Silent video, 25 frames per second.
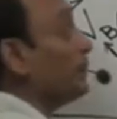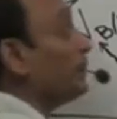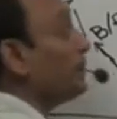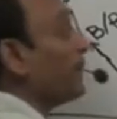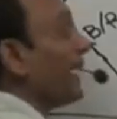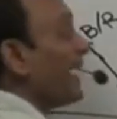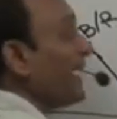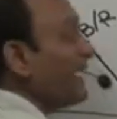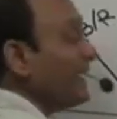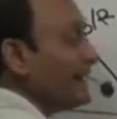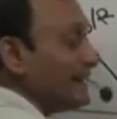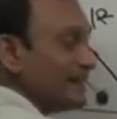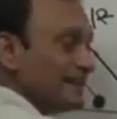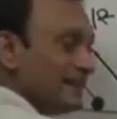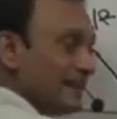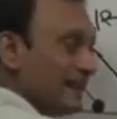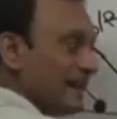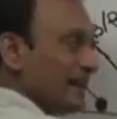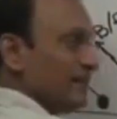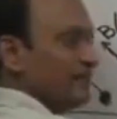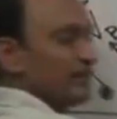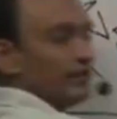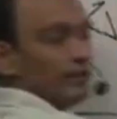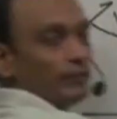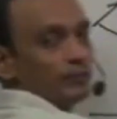By the
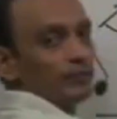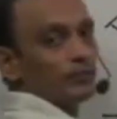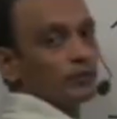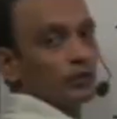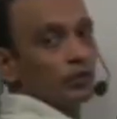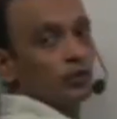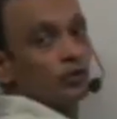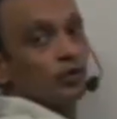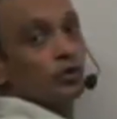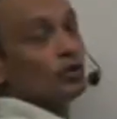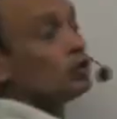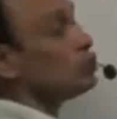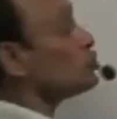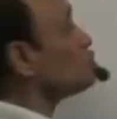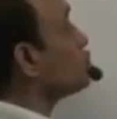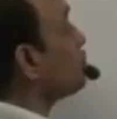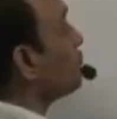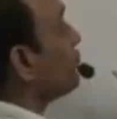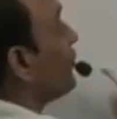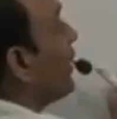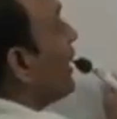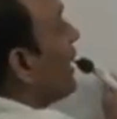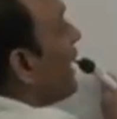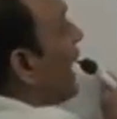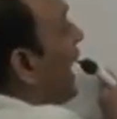river. So
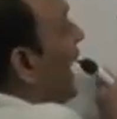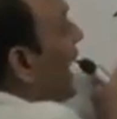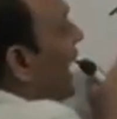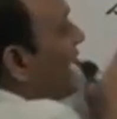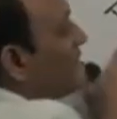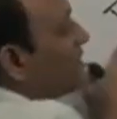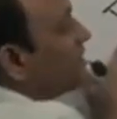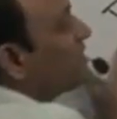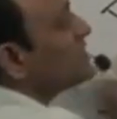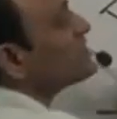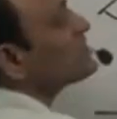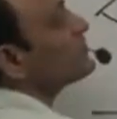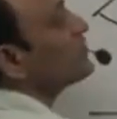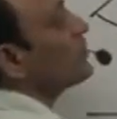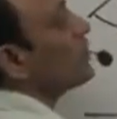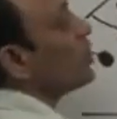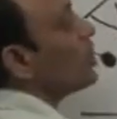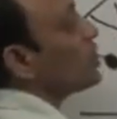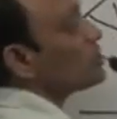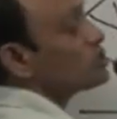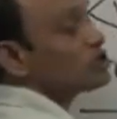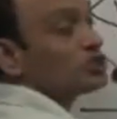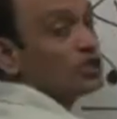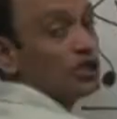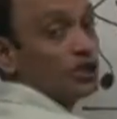if I add this
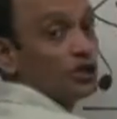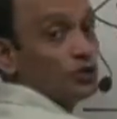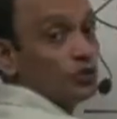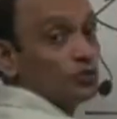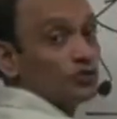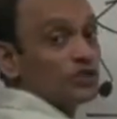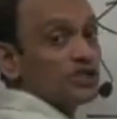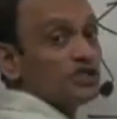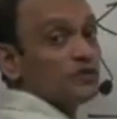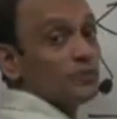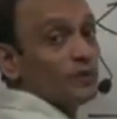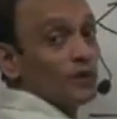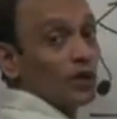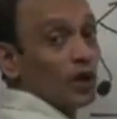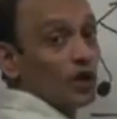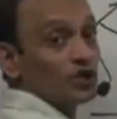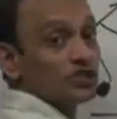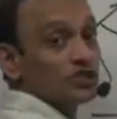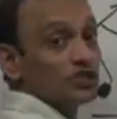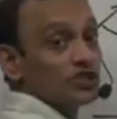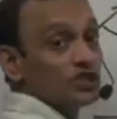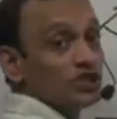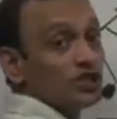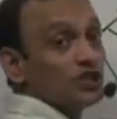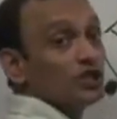velocity to this
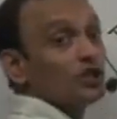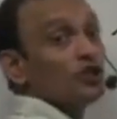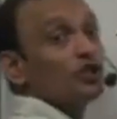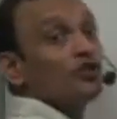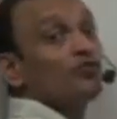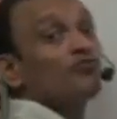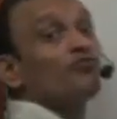velocity,